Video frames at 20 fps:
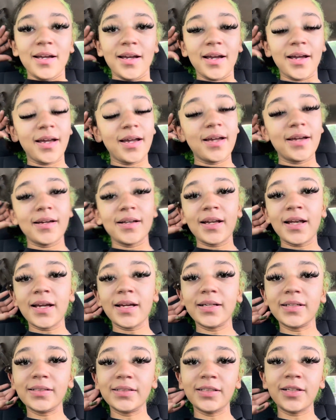And
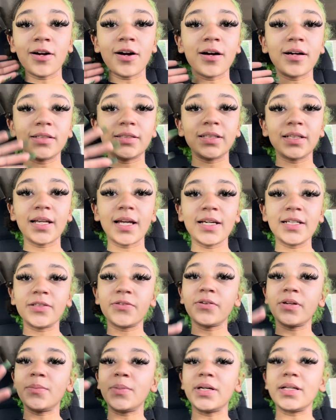y'all,
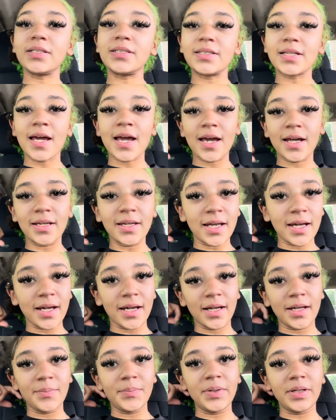today's gonna be a sad
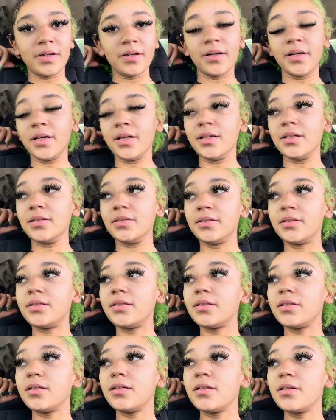day because
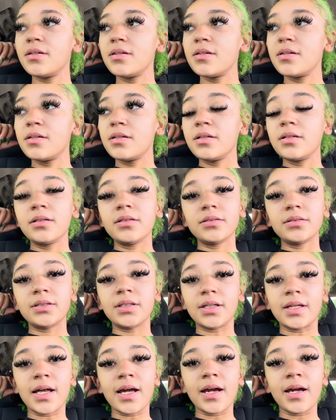
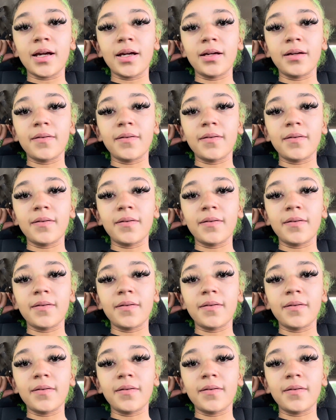today